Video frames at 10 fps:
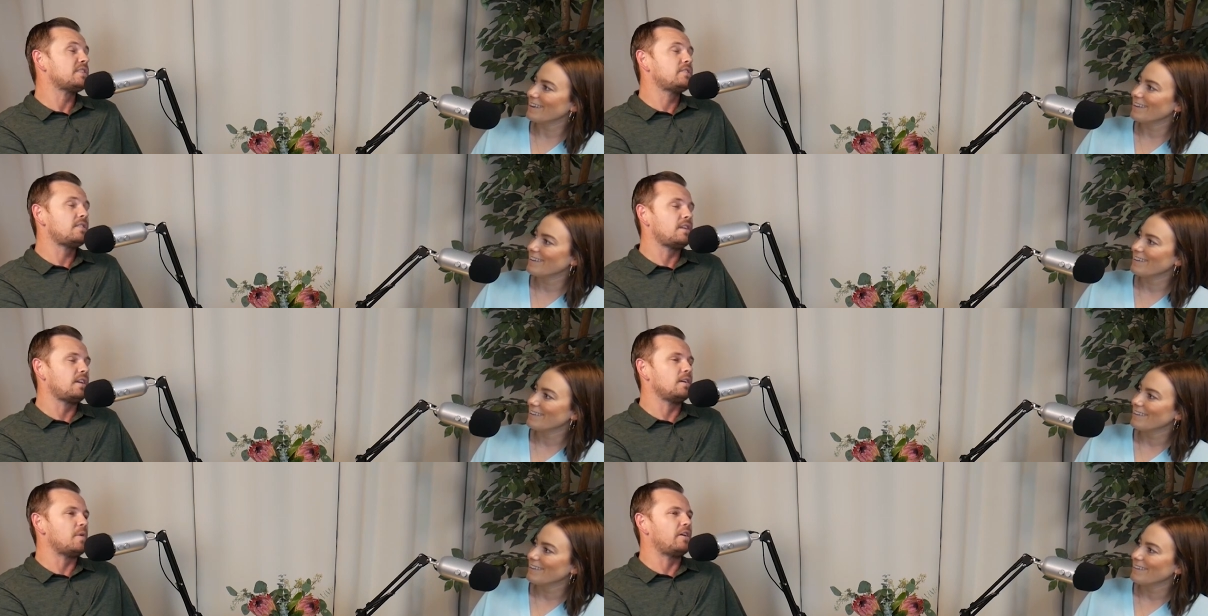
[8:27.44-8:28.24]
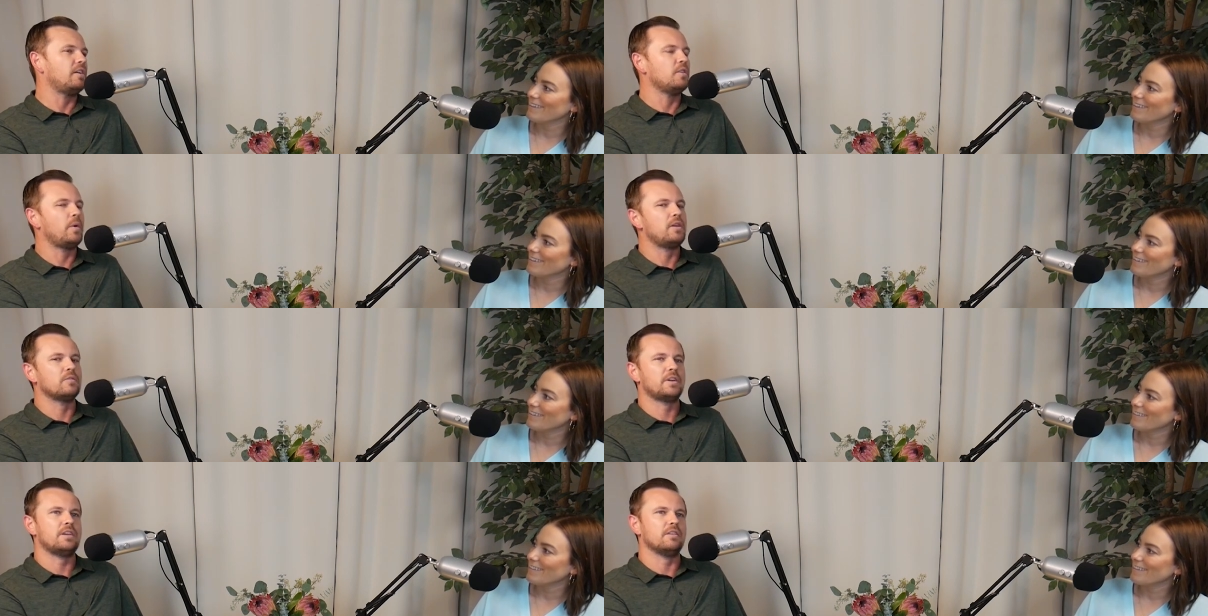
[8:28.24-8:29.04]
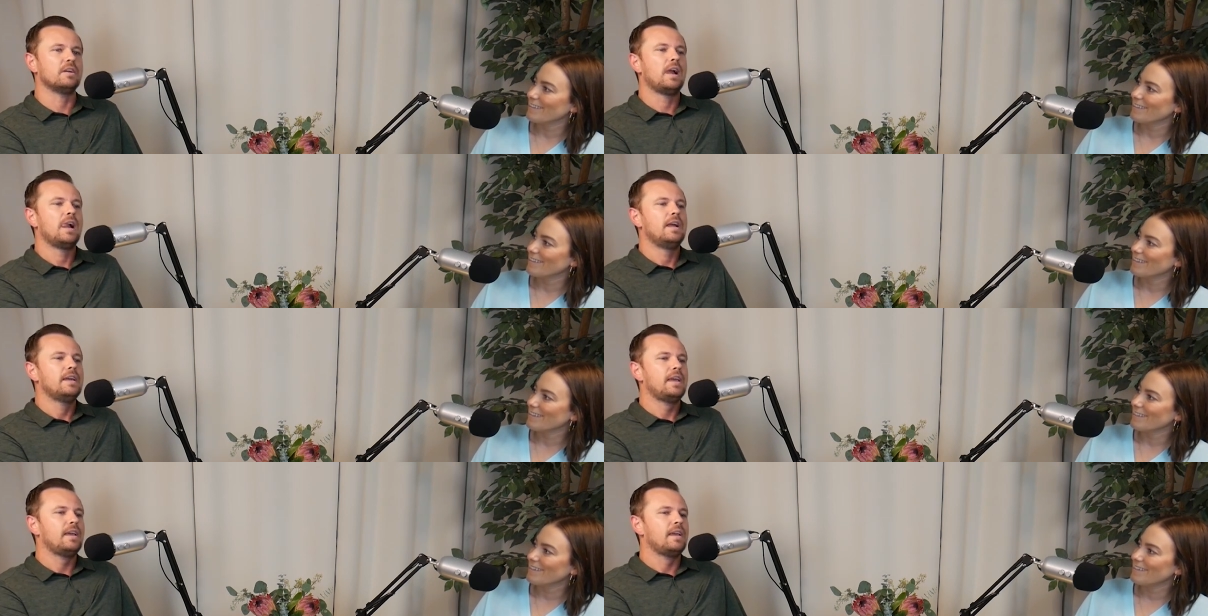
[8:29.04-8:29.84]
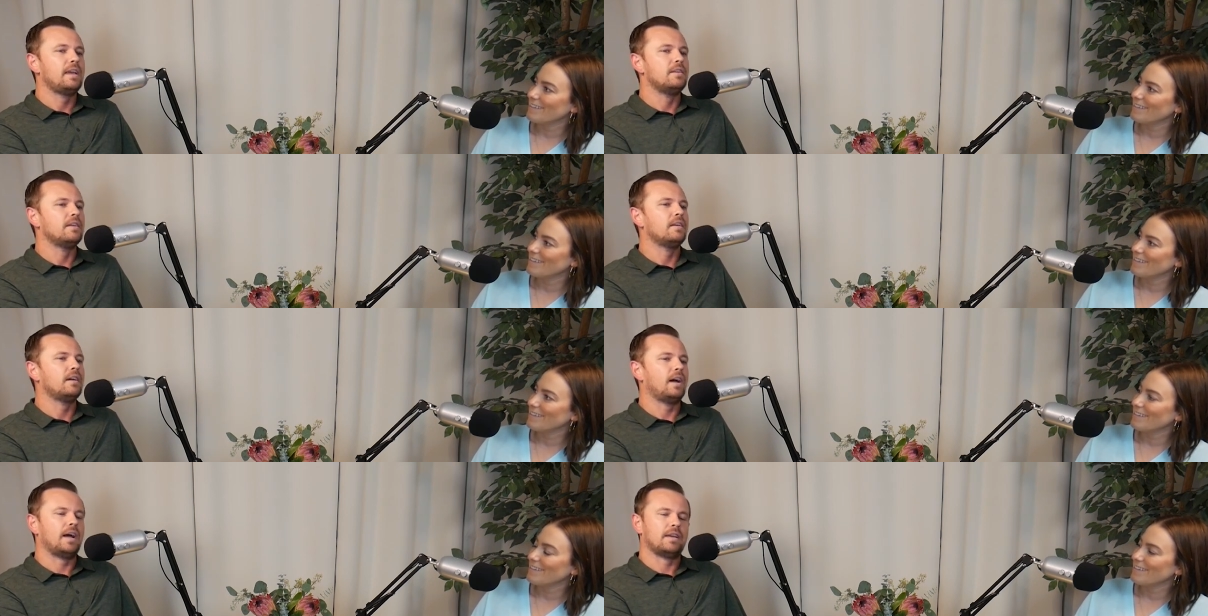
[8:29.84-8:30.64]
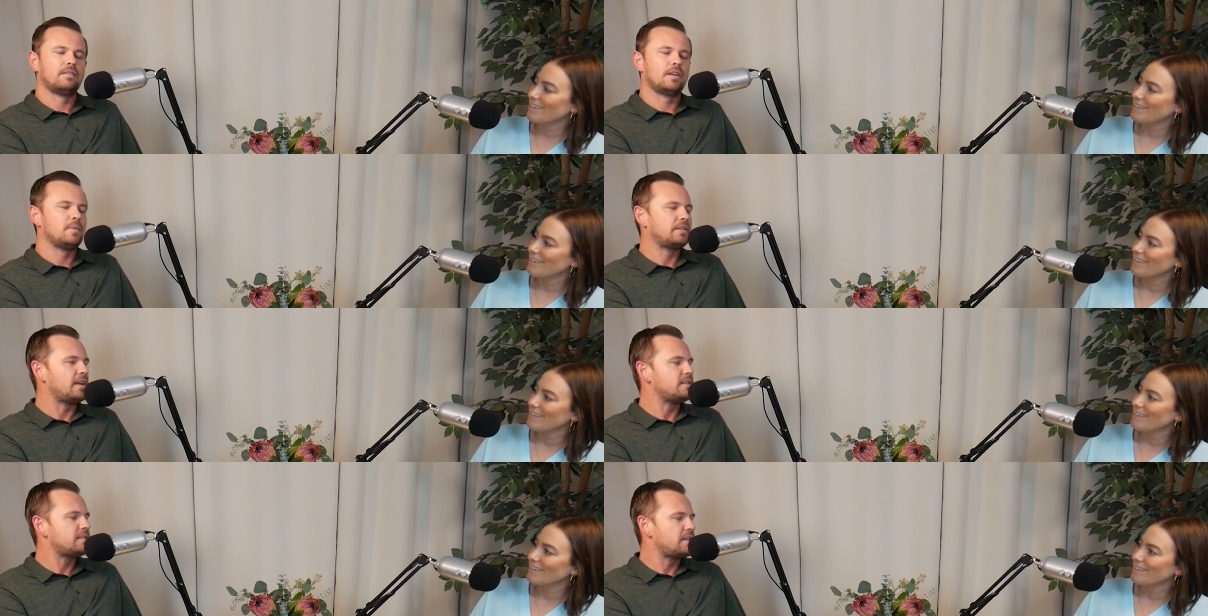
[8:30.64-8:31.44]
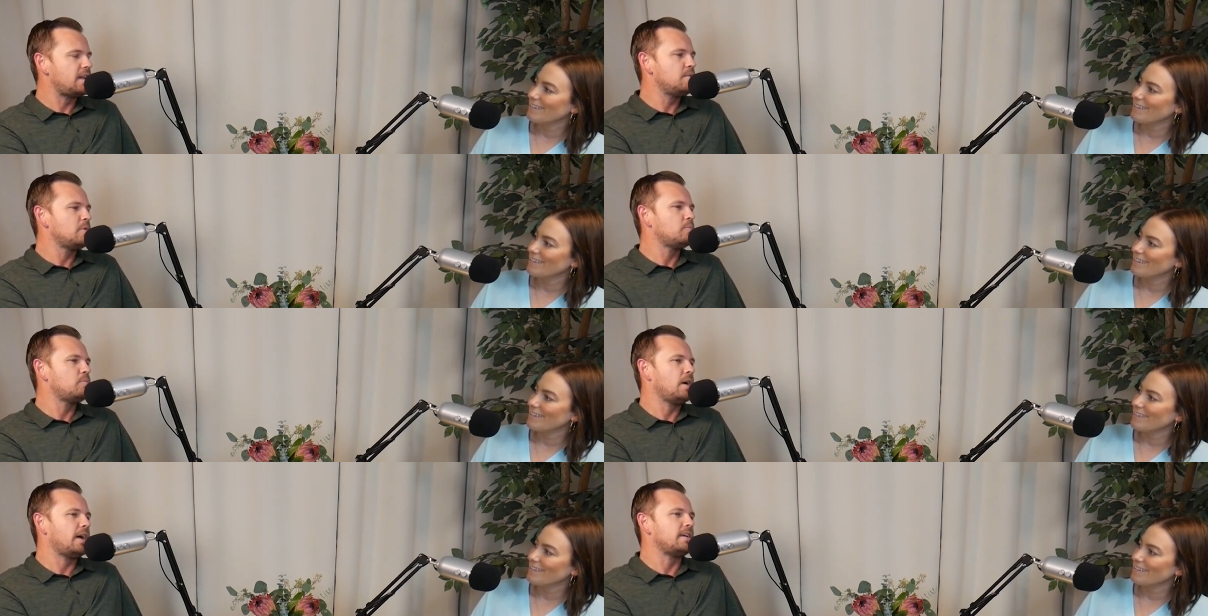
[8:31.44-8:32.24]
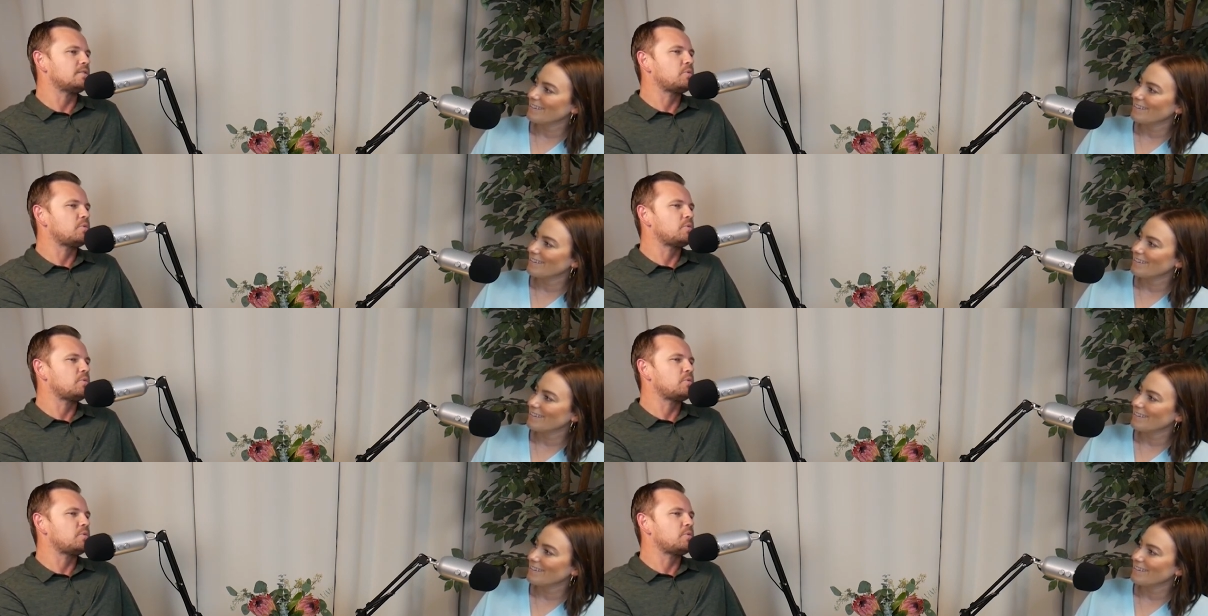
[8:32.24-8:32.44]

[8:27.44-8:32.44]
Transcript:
Speaker 1: actually thinking about it on the way over here, and I thought about that same I guess,